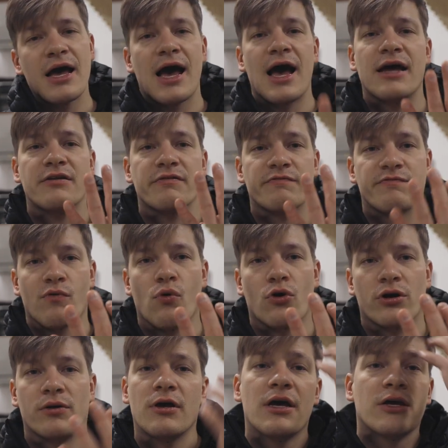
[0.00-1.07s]
And
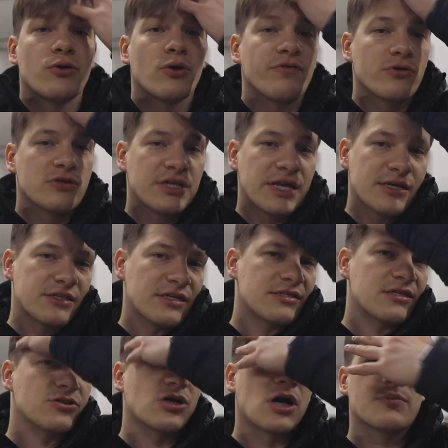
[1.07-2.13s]
four, university
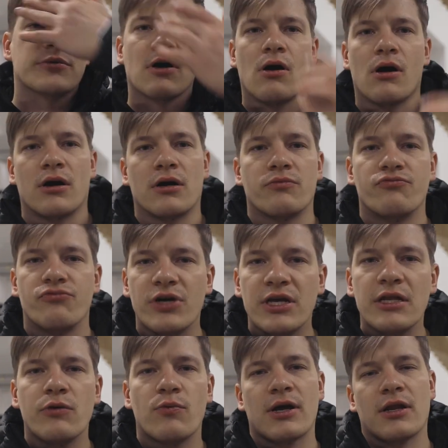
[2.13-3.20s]
assistant jobs are
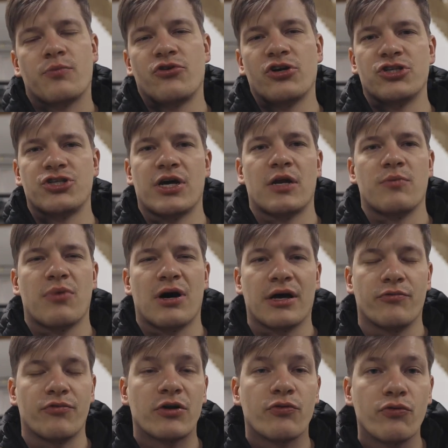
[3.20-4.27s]
really well appreciated by
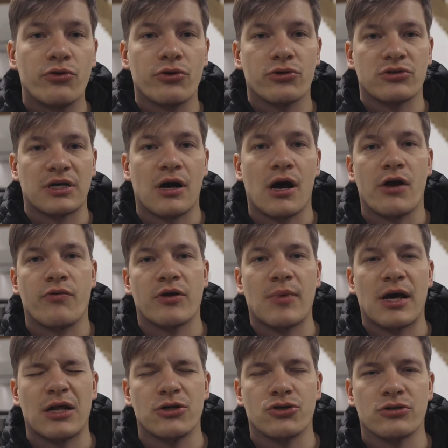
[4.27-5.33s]
recruiters and hiring
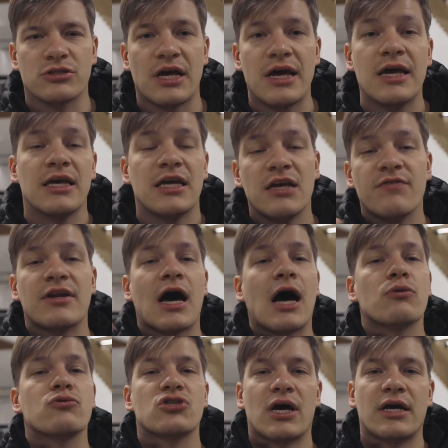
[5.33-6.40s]
managers, even
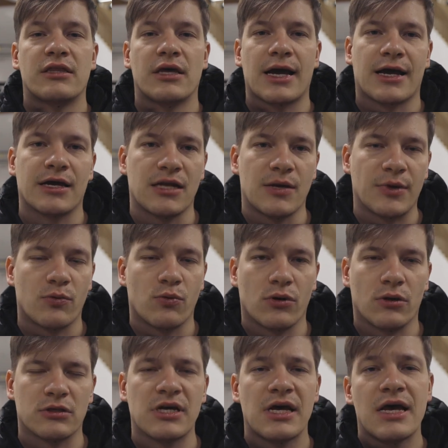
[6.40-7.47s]
outside the academic
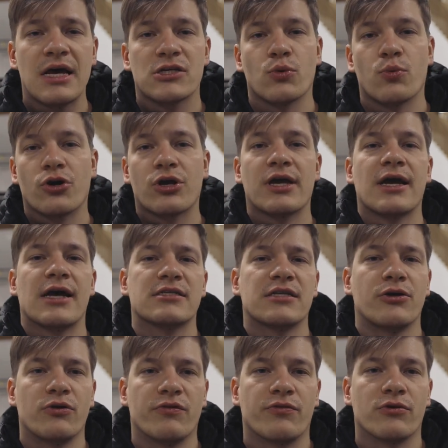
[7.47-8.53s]
world. So working as
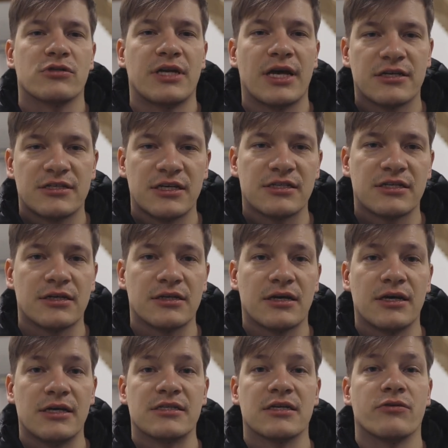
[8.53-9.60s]
a university assistant
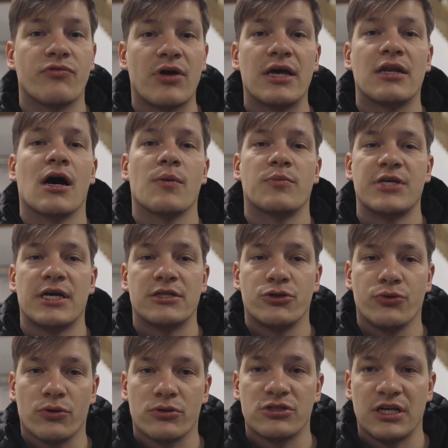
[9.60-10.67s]
is a great update
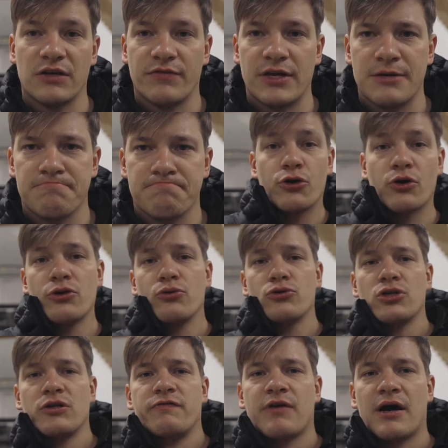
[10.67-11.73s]
to your CV. You can
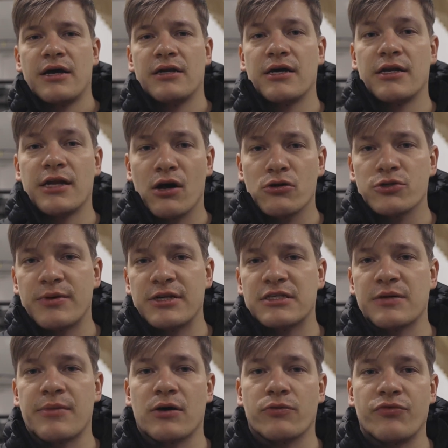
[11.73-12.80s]
usually find announcements
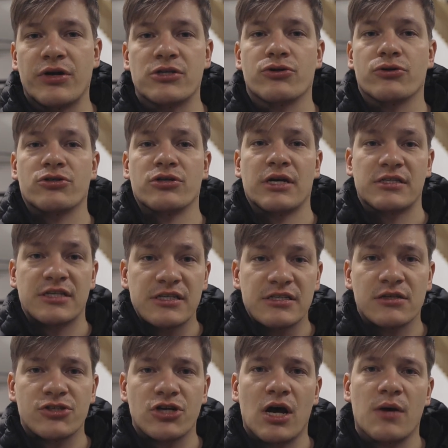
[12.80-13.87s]
about research
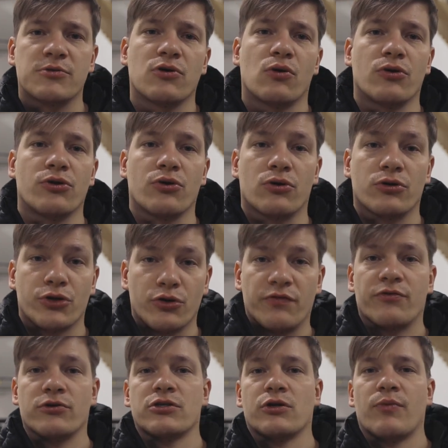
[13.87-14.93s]
assistant jobs on your
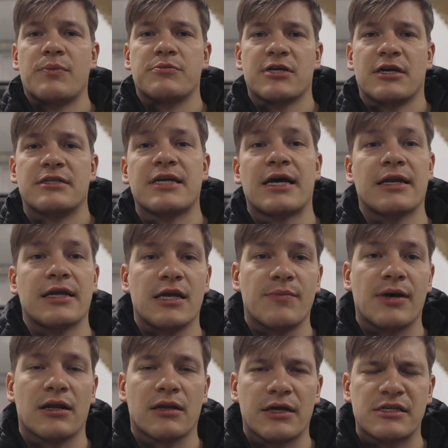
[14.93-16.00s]
university websites and
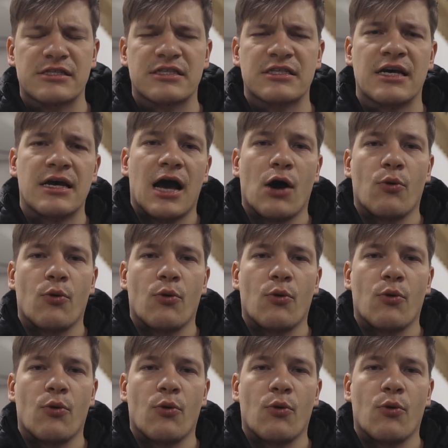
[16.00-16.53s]
email lists.